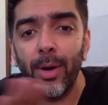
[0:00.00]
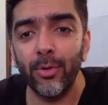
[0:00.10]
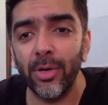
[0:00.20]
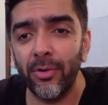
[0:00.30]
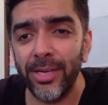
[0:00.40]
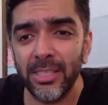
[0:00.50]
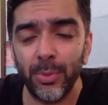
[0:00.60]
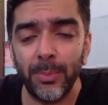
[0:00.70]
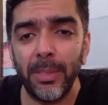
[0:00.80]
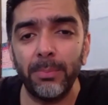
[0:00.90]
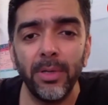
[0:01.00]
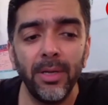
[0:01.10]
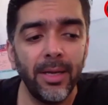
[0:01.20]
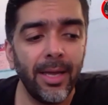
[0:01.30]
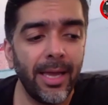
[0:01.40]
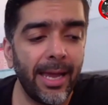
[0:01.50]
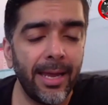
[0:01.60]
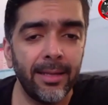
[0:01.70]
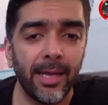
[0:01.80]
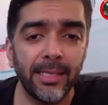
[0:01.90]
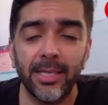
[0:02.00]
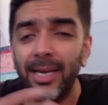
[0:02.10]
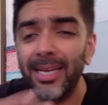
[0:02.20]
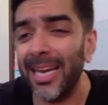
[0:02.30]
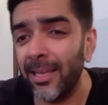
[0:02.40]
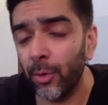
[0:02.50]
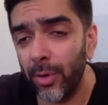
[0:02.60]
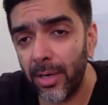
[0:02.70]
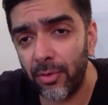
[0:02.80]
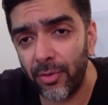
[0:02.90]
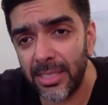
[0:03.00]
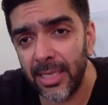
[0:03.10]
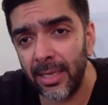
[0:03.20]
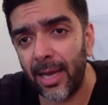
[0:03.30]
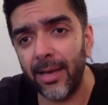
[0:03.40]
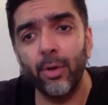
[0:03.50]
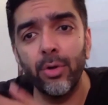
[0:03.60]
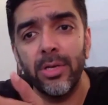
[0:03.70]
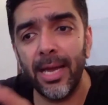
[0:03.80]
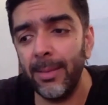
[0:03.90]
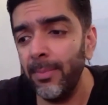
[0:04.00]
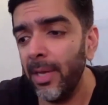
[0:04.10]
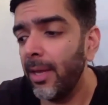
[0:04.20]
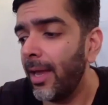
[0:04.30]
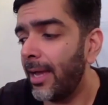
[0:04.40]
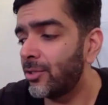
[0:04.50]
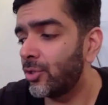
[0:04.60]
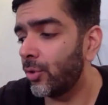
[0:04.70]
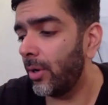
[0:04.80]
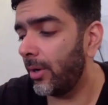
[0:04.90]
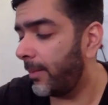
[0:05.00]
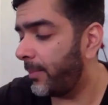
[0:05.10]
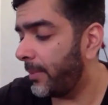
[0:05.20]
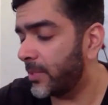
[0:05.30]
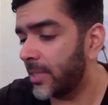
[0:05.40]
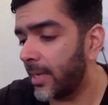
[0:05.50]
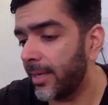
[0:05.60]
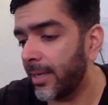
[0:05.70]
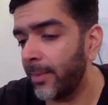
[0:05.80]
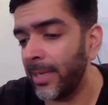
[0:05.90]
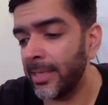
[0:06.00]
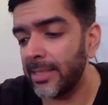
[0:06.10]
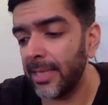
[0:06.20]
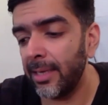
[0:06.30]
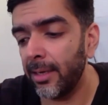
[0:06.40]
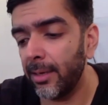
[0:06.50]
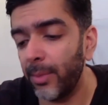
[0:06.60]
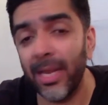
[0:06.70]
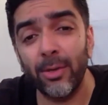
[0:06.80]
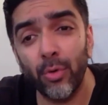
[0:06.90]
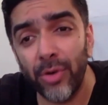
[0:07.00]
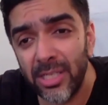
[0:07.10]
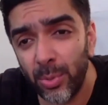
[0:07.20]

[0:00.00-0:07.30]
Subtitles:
go out and race with people. And I started getting good at racing. I had a good time. And so people started coming and saying, we like to